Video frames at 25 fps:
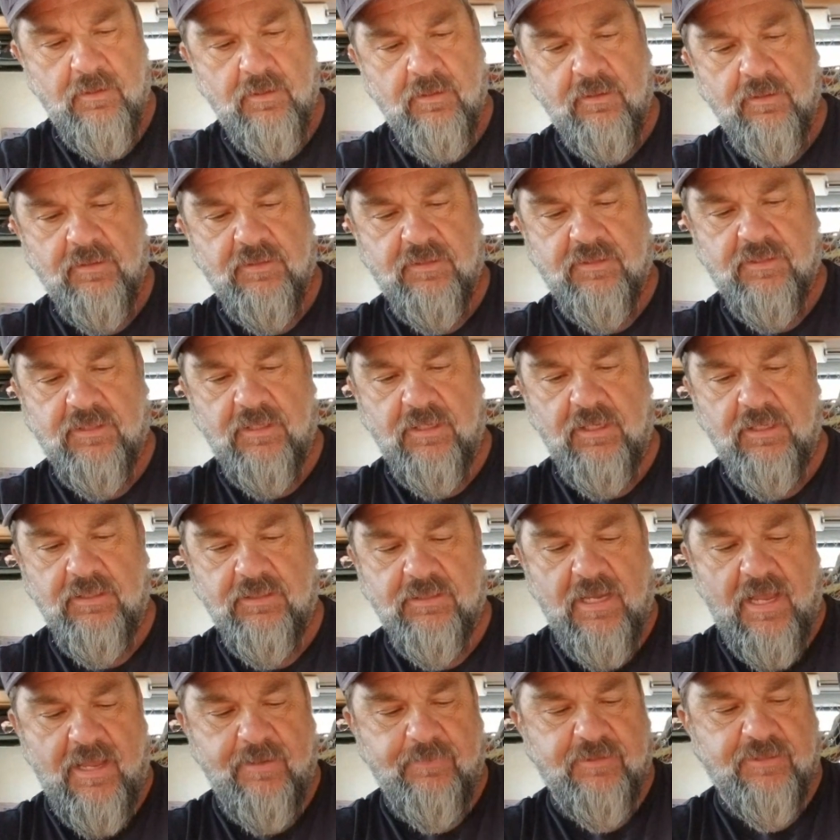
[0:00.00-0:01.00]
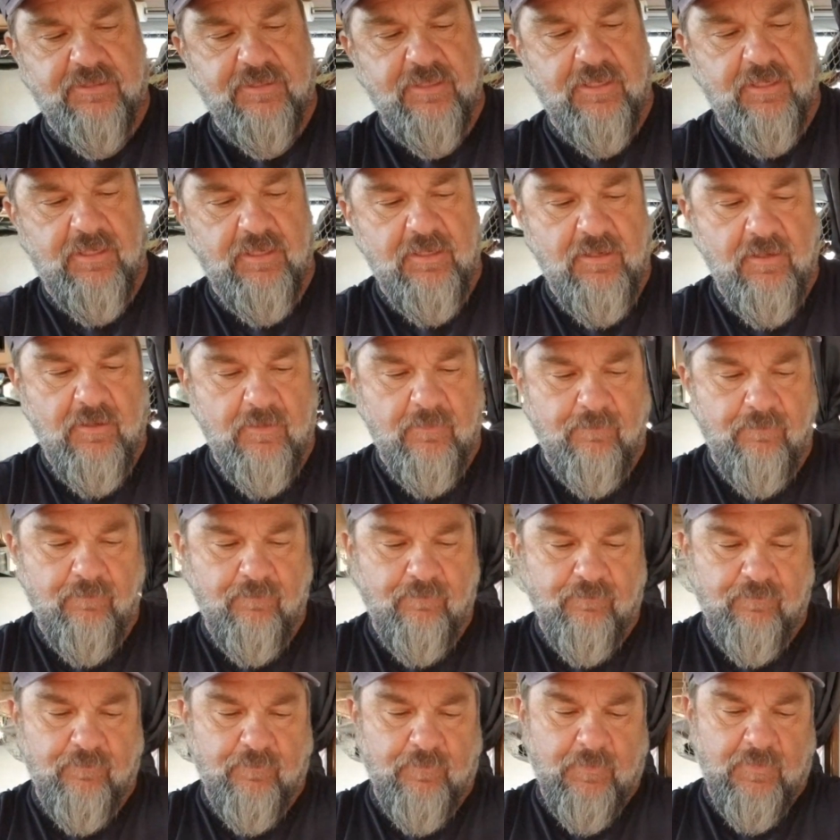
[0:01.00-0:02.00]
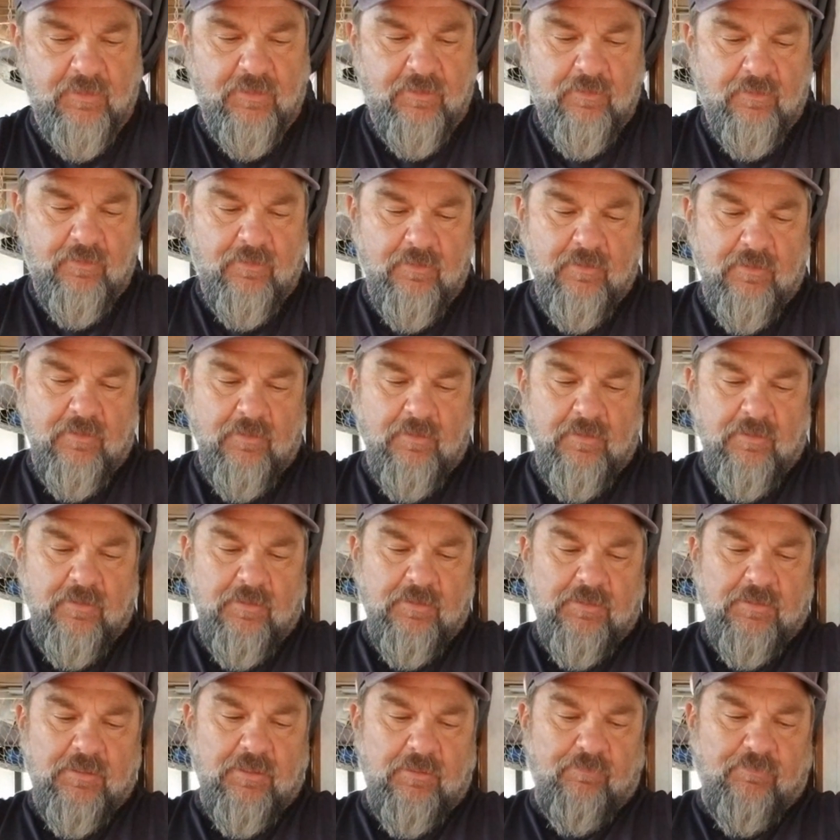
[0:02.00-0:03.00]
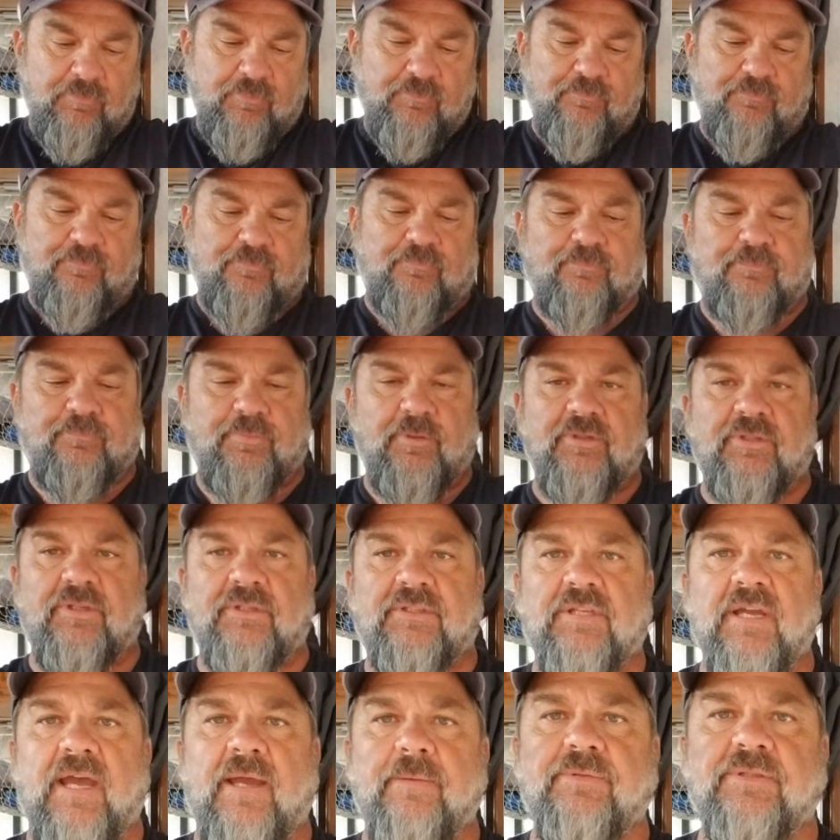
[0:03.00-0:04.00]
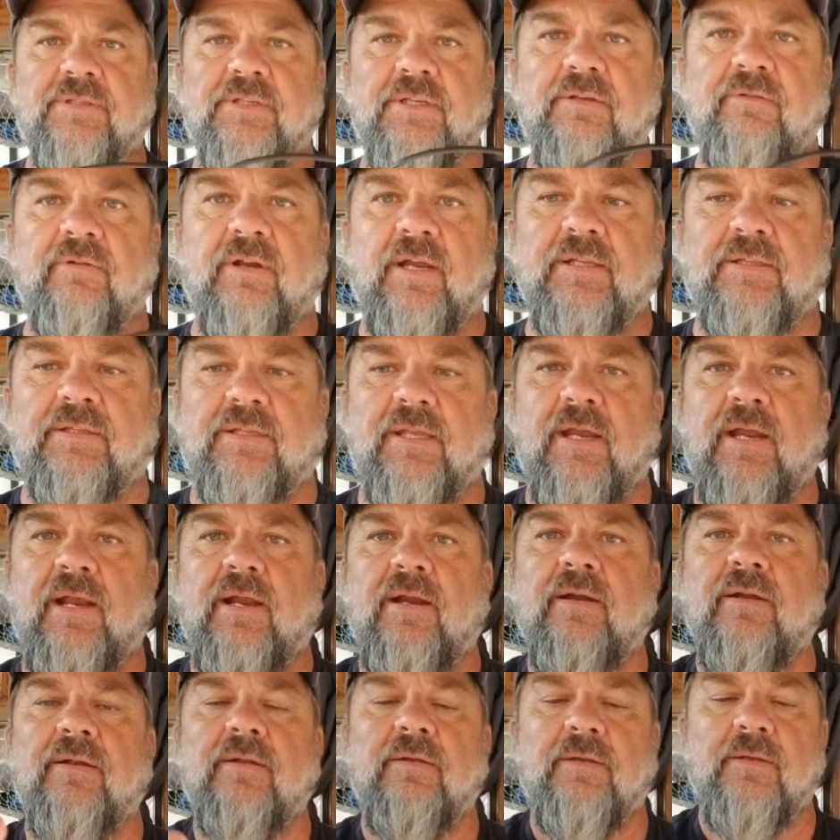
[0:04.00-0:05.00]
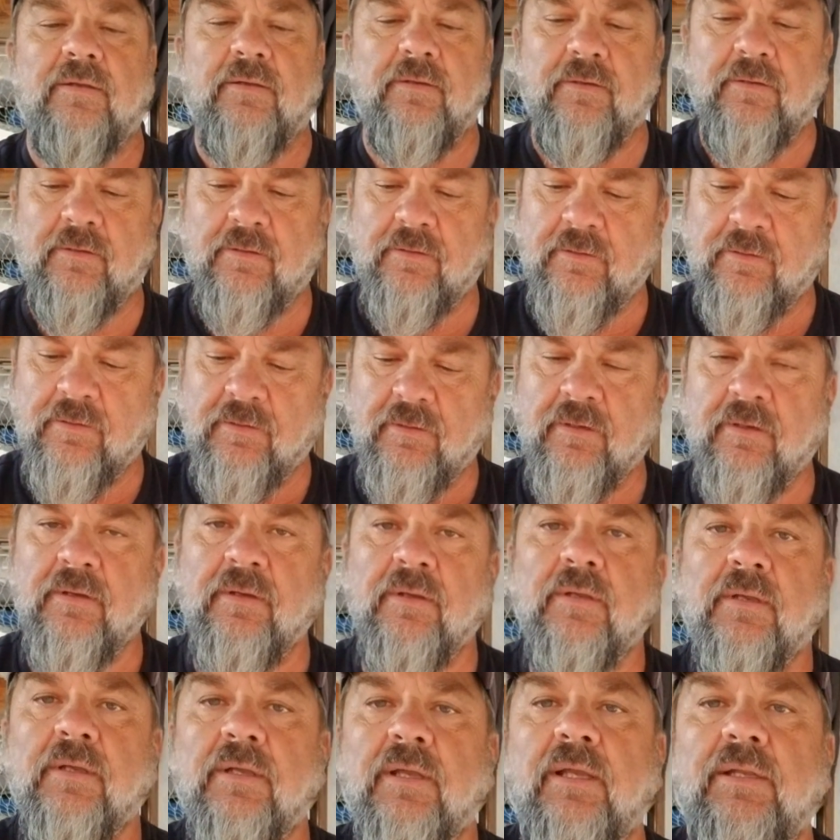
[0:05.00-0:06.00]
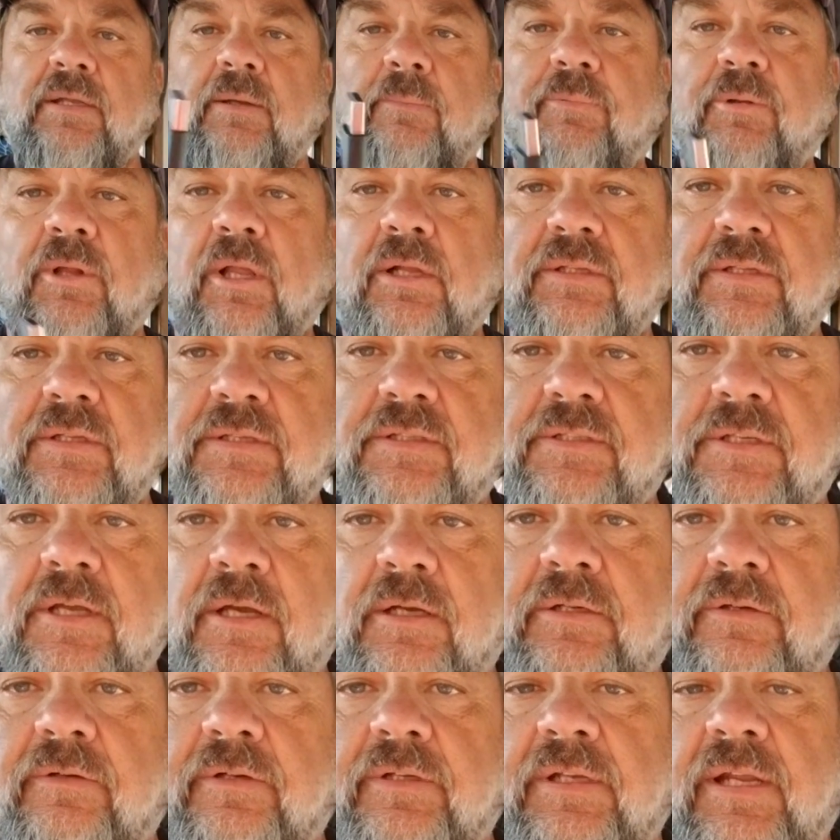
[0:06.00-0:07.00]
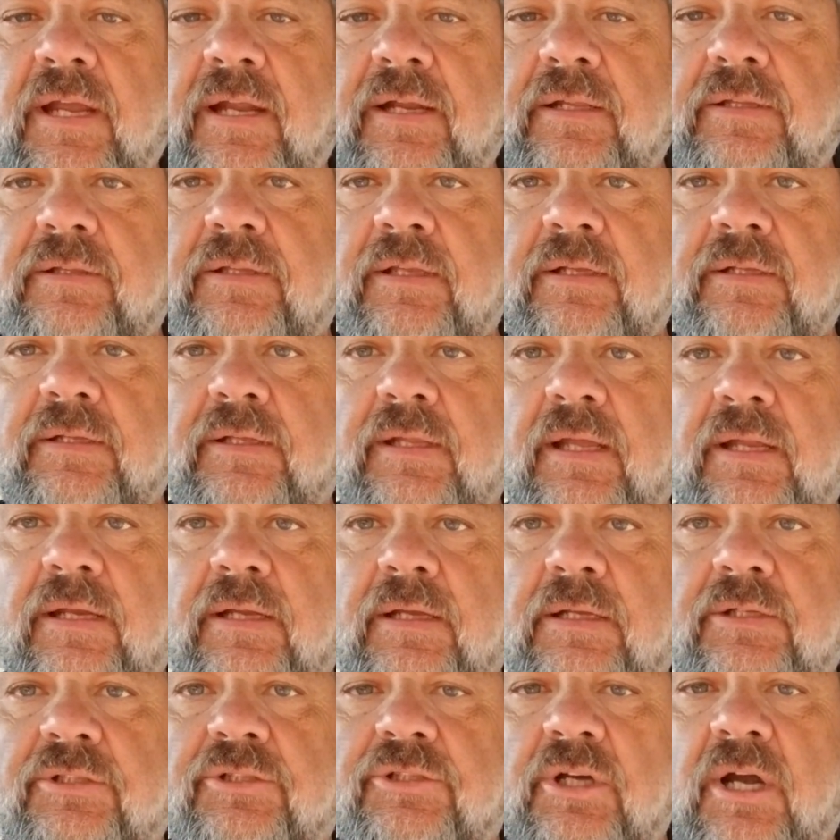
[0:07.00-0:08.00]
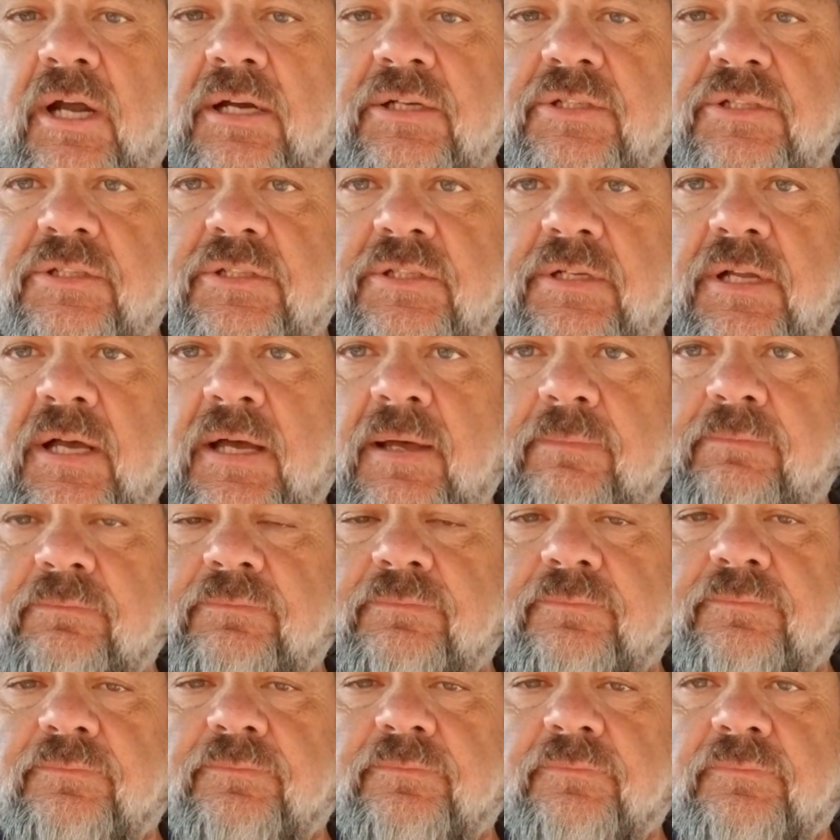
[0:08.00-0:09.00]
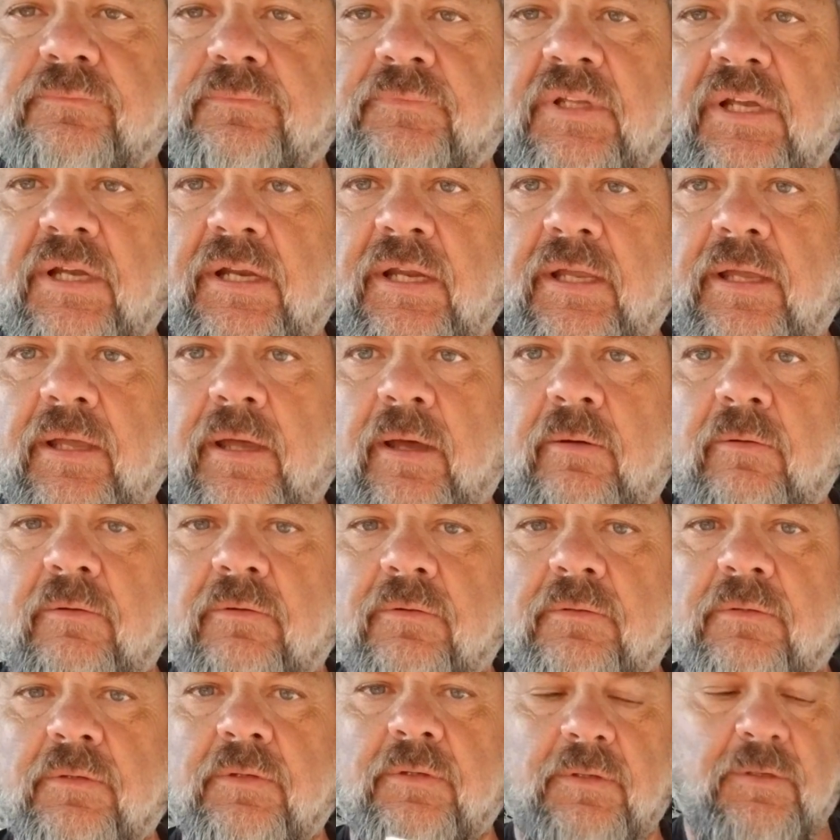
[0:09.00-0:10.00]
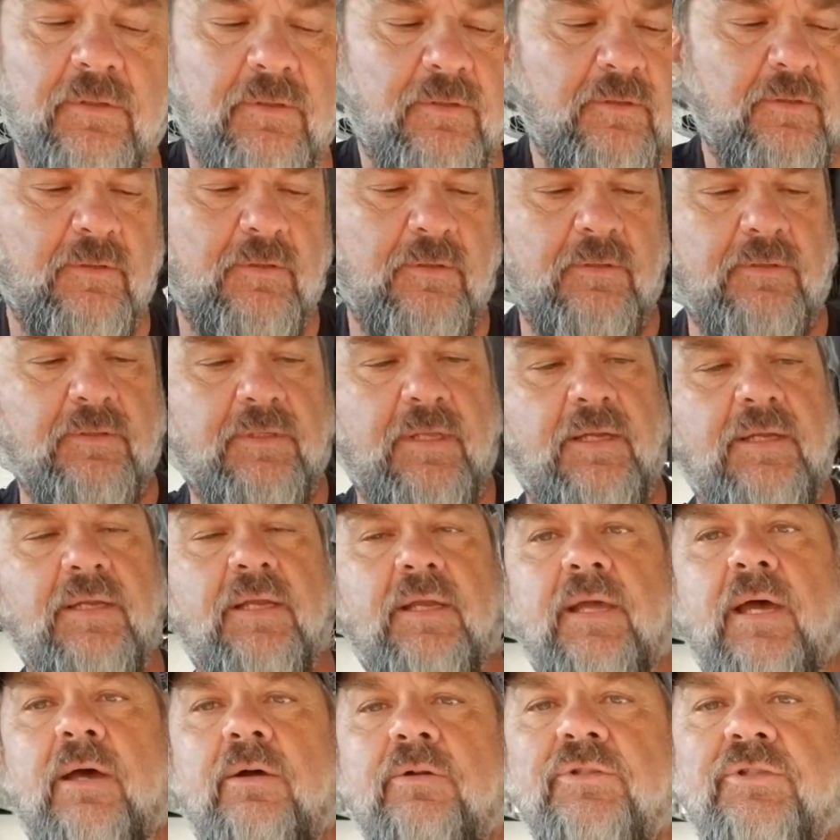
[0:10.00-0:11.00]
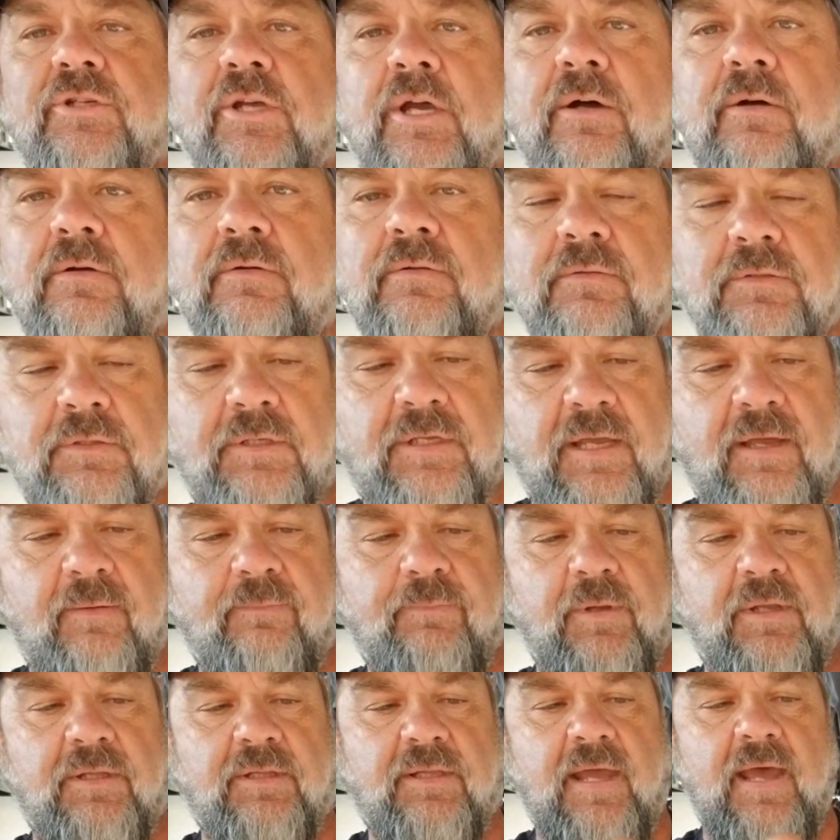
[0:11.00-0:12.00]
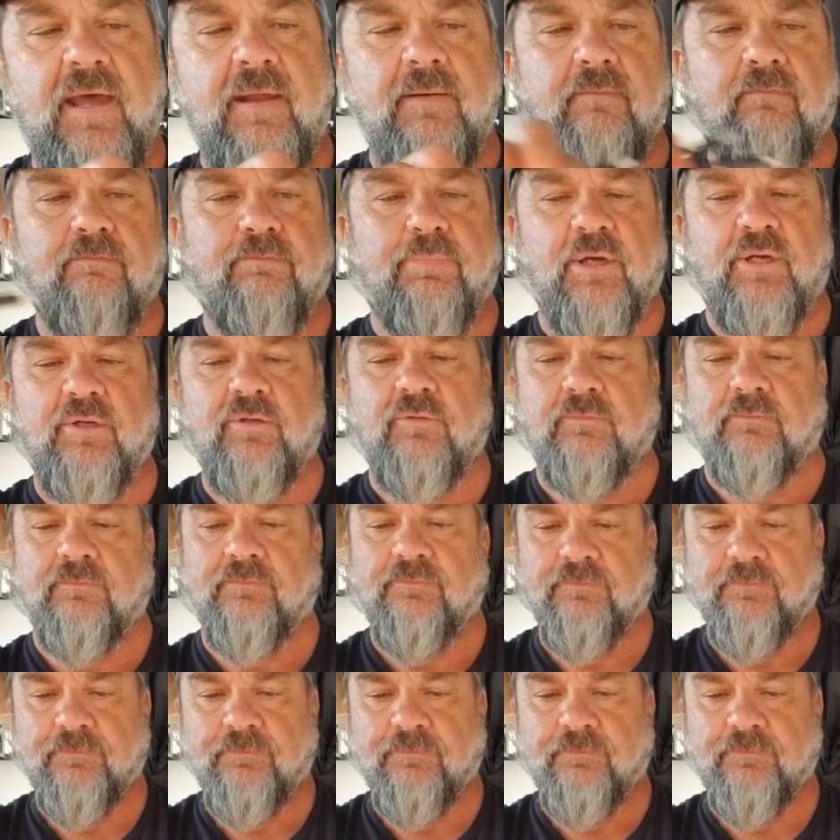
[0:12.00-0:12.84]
C, Type-C. So you put the Type-C right there, and you plug this sucker into anything that charges it up. There you go. There you go, Joe. Can't beat that. Boom.